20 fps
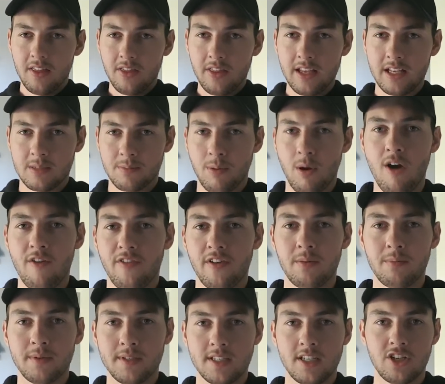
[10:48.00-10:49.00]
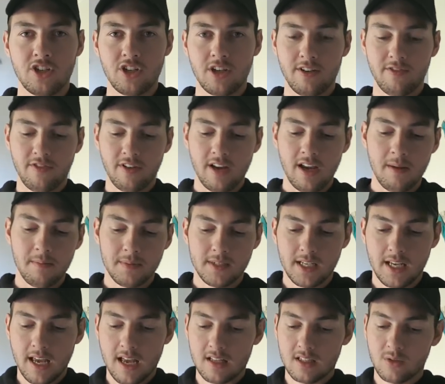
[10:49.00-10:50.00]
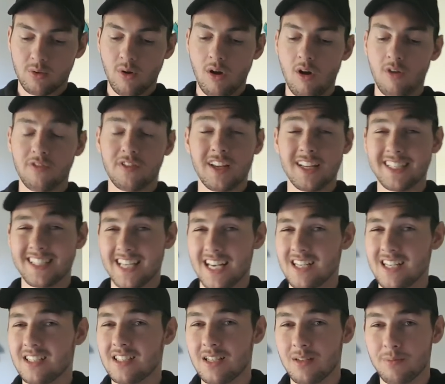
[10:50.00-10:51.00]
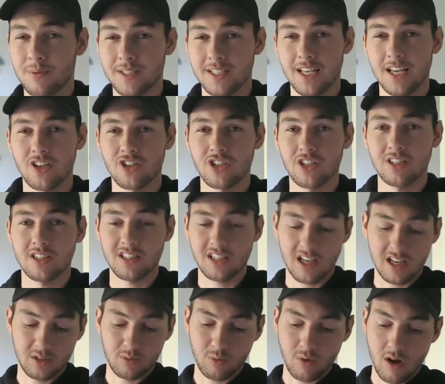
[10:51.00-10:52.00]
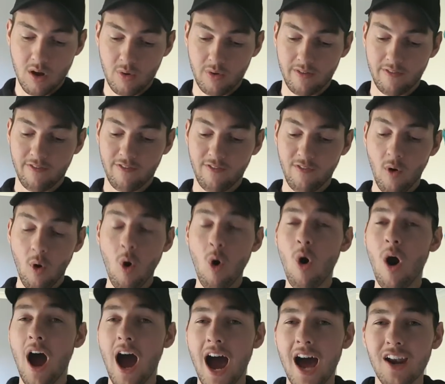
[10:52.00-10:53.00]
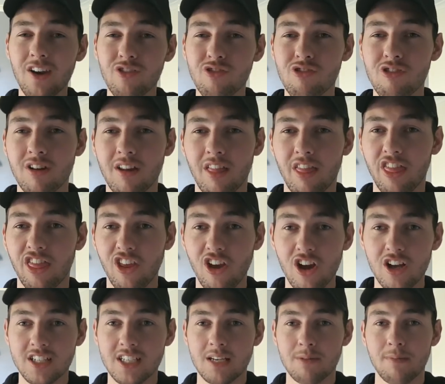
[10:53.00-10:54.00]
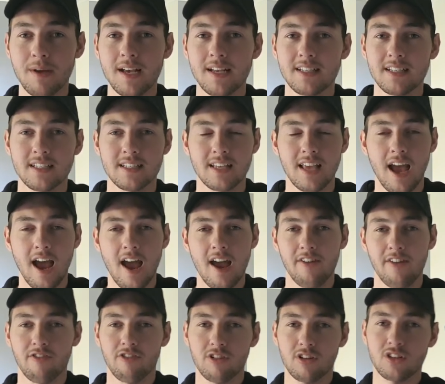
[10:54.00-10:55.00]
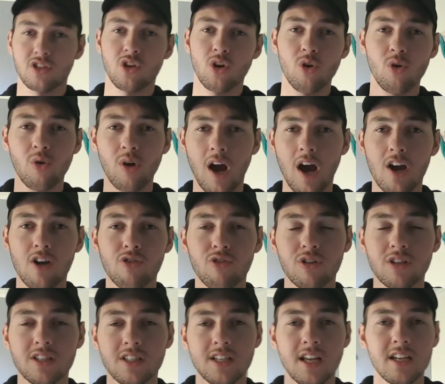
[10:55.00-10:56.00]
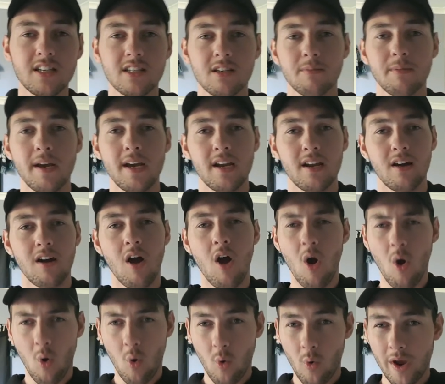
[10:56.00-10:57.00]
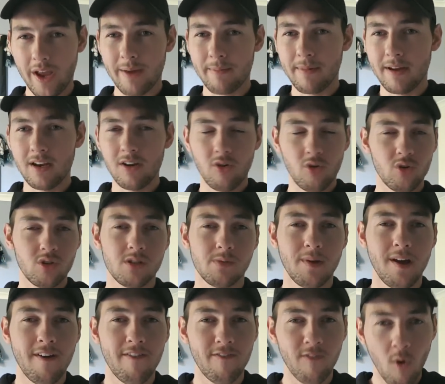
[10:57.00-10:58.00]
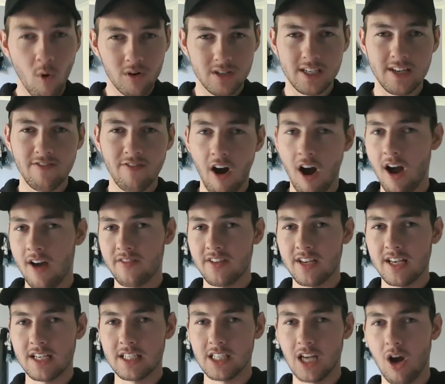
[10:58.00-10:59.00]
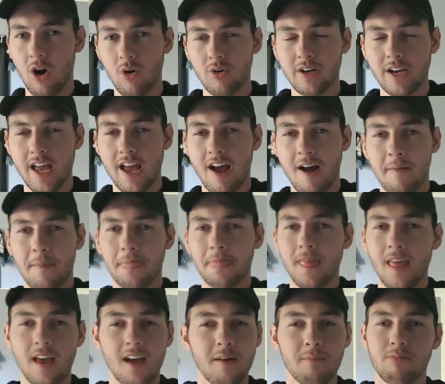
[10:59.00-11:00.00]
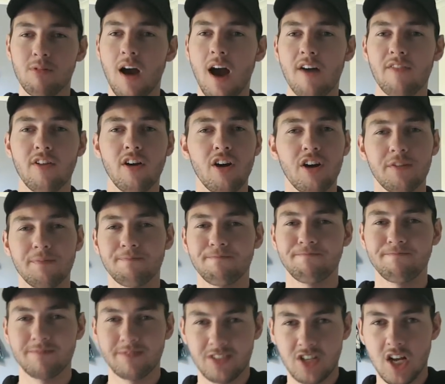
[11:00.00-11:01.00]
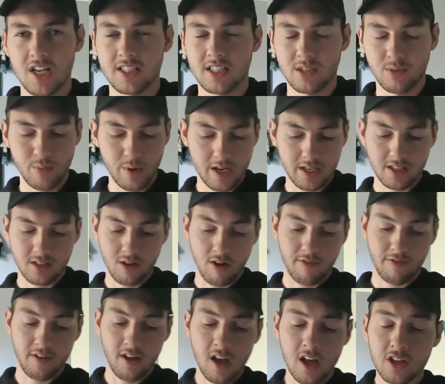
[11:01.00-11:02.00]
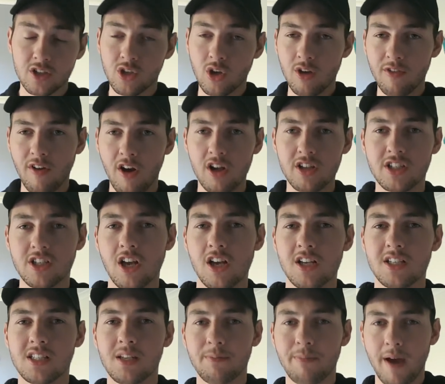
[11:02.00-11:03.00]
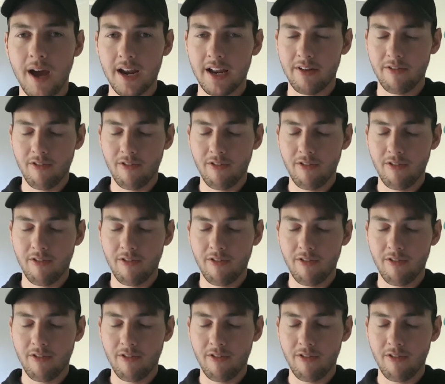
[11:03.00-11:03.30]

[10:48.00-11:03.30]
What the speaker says: his perfect position for him to get 12 contested possessions as well, and 430 metres gained for a 200 centimetre wingman who's about 45 years old now. Bravo, Justin Westhoff. 2 votes goes to Paddy